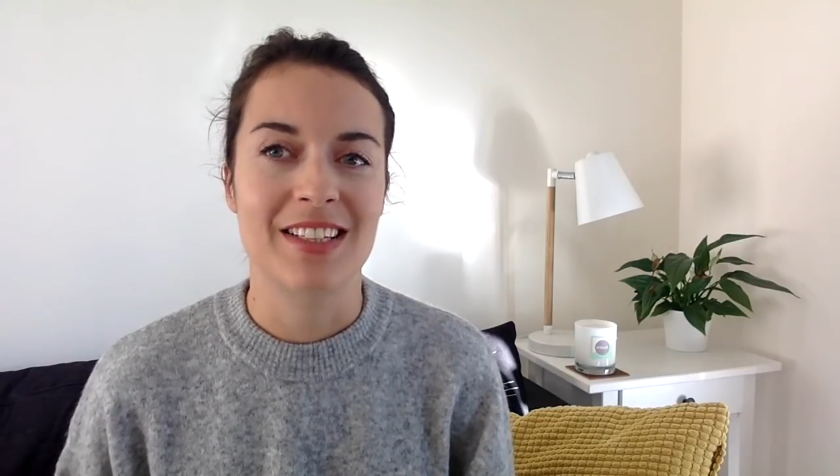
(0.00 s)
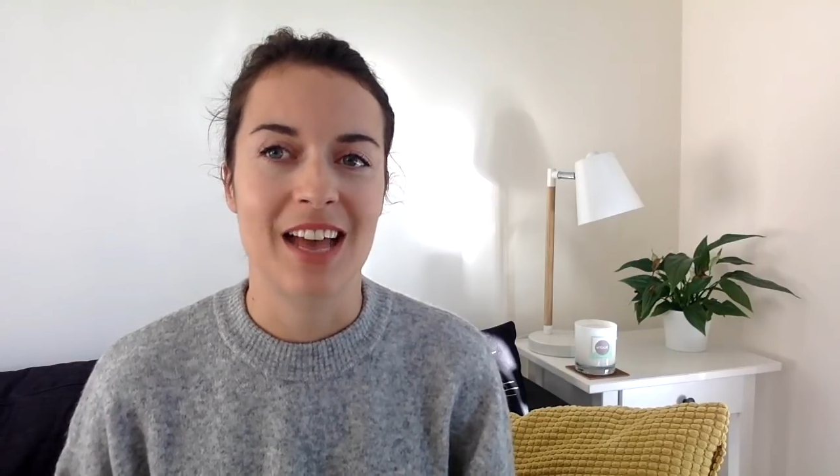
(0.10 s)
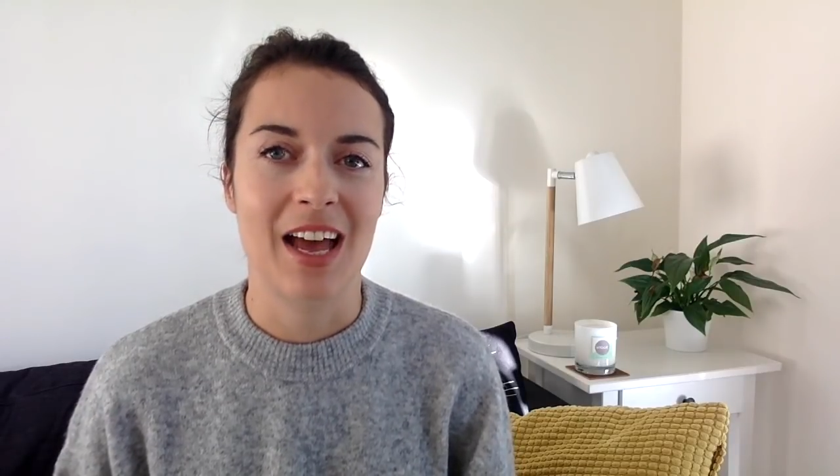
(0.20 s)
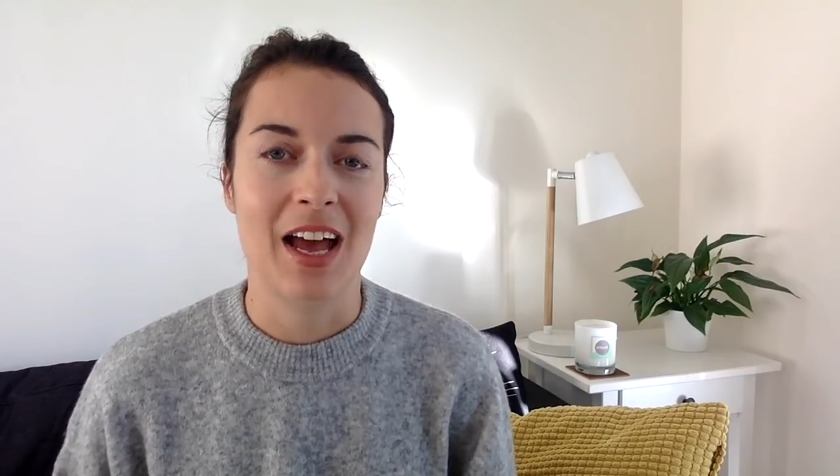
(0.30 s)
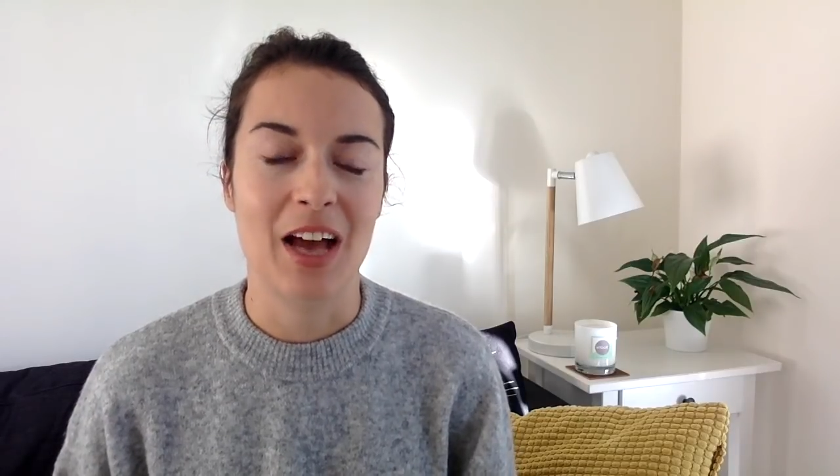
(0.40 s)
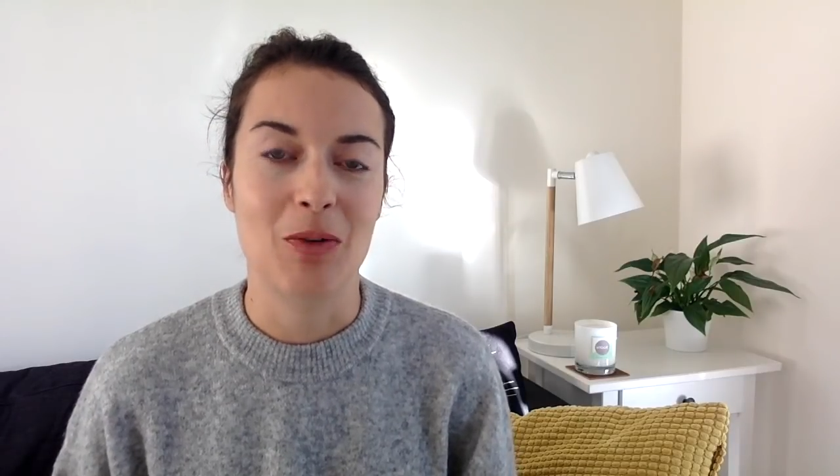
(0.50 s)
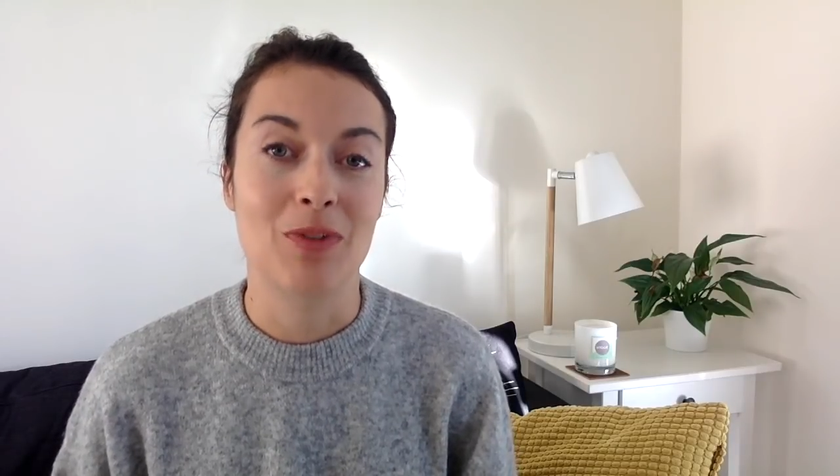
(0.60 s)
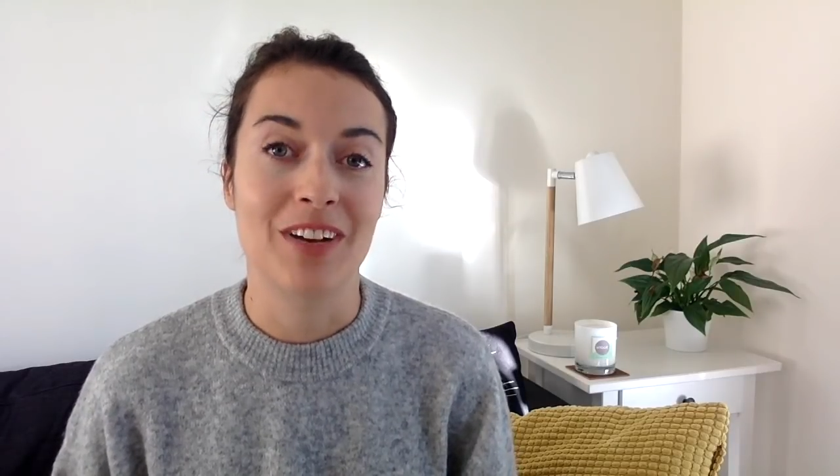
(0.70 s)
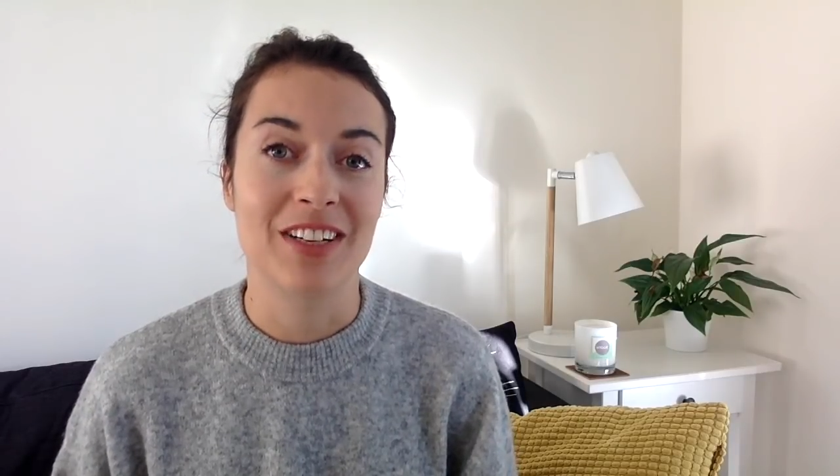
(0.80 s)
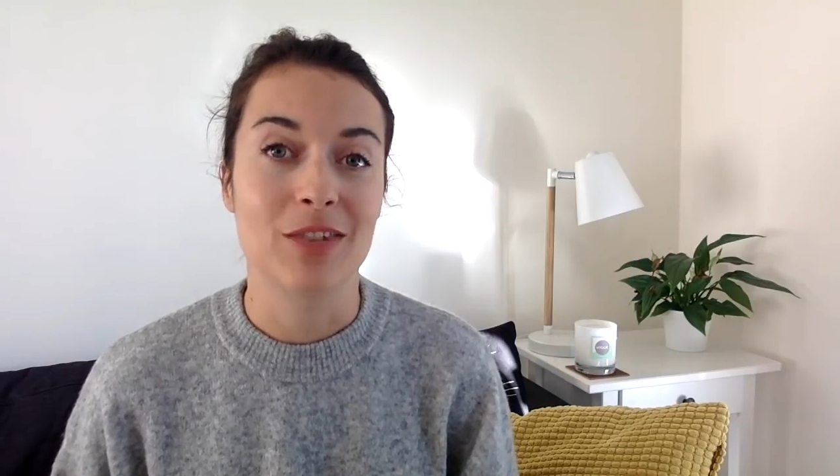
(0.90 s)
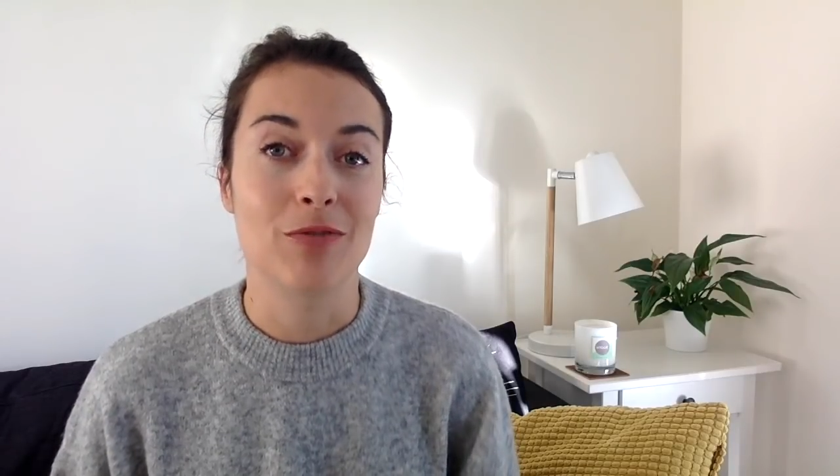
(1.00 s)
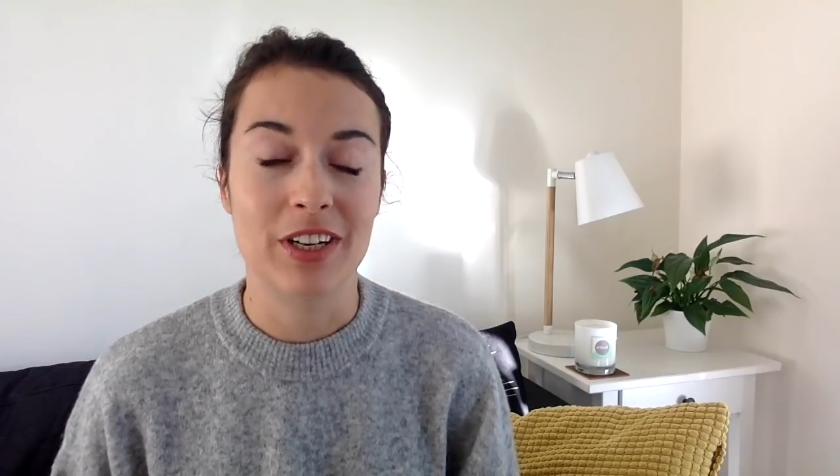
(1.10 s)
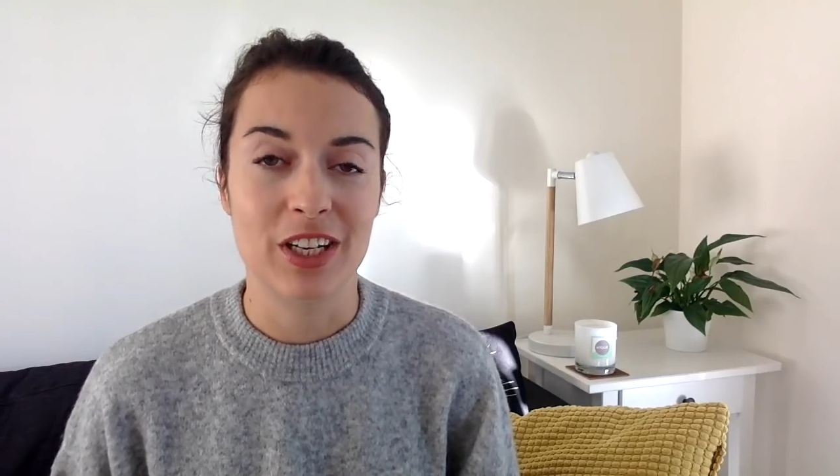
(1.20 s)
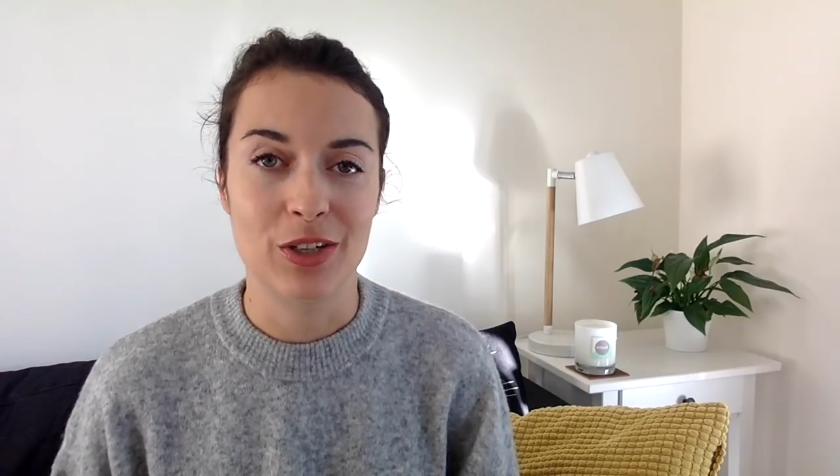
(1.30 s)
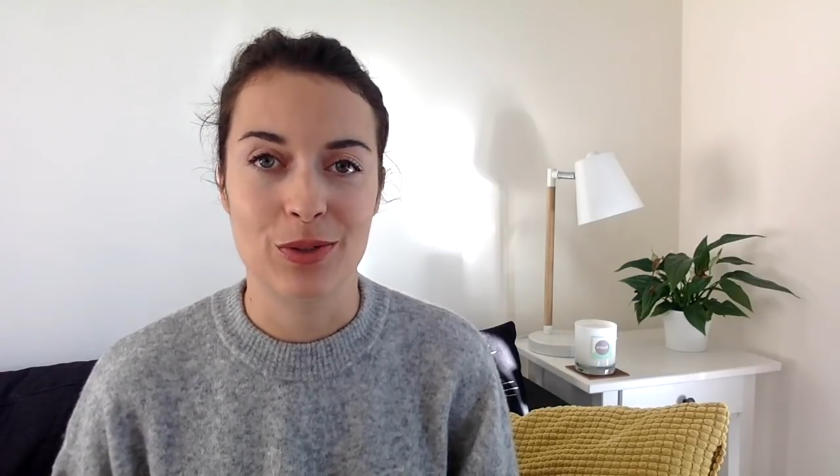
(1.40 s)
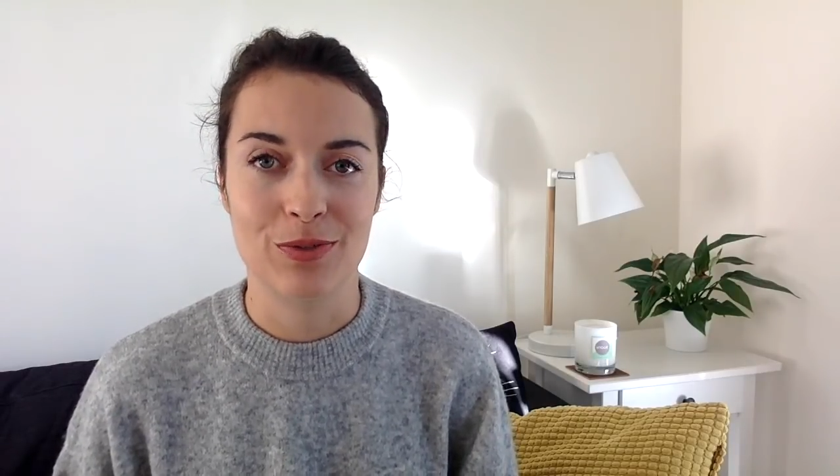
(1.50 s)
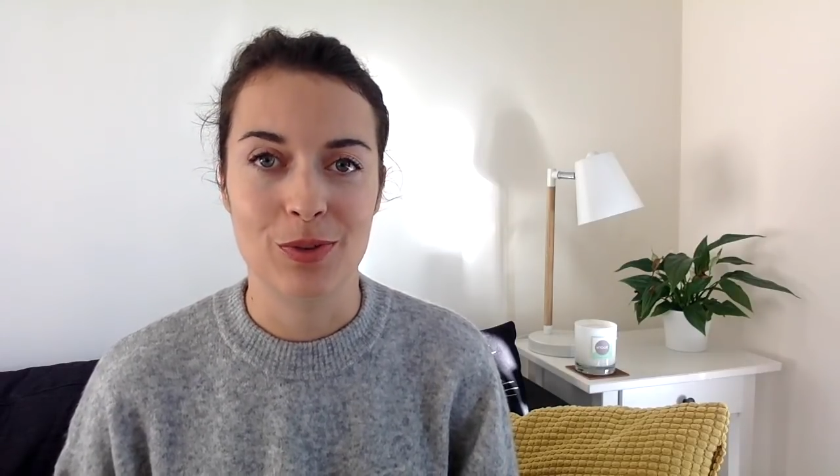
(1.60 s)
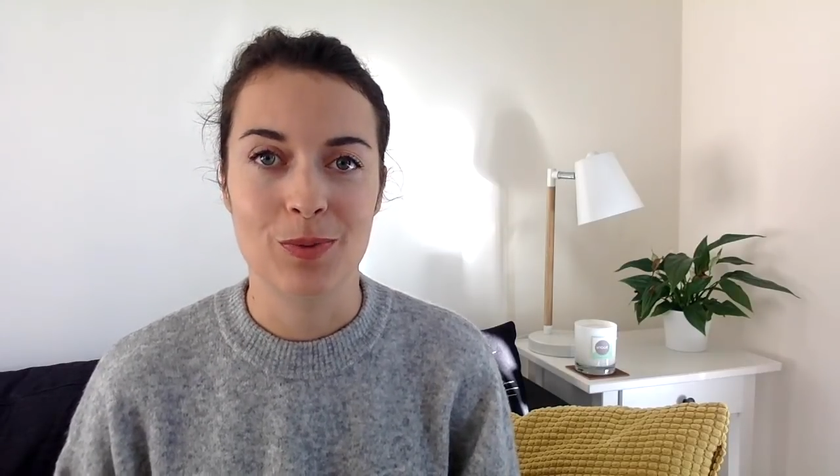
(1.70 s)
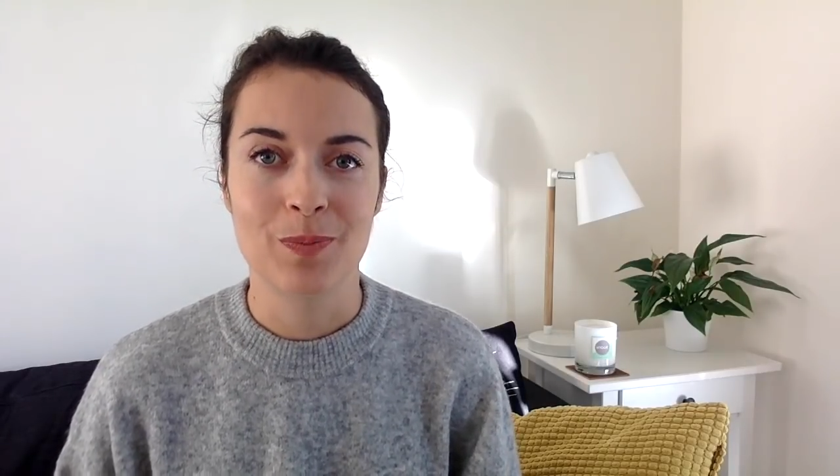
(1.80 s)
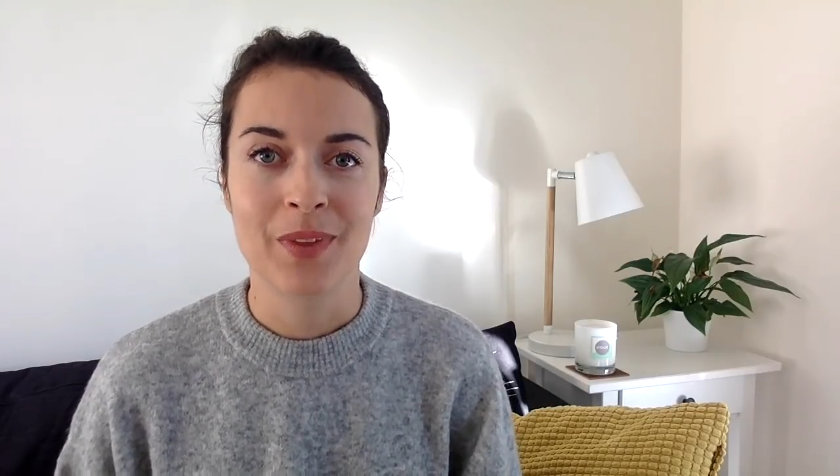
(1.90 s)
I will find it really useful.